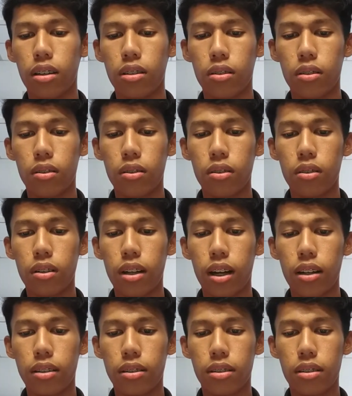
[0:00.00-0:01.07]
So
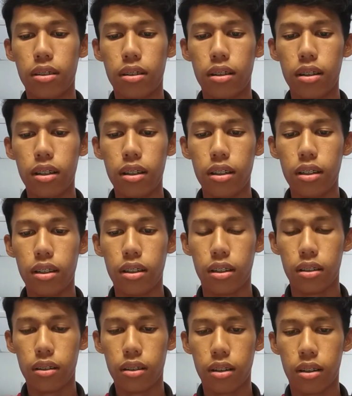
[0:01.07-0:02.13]
there is 3
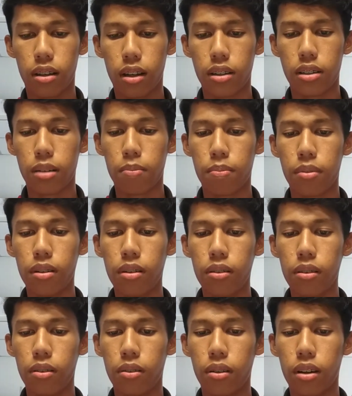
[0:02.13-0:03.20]
example.